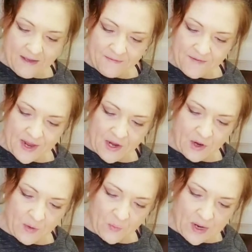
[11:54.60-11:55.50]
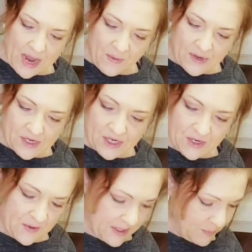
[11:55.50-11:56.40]
I figured what I would
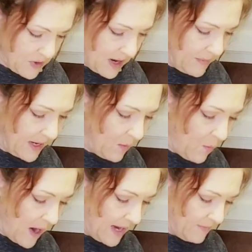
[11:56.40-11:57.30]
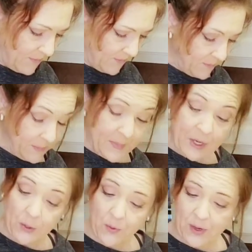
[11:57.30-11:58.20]
do is probably a white
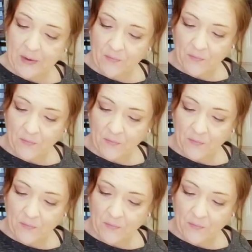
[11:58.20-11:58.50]
buttercream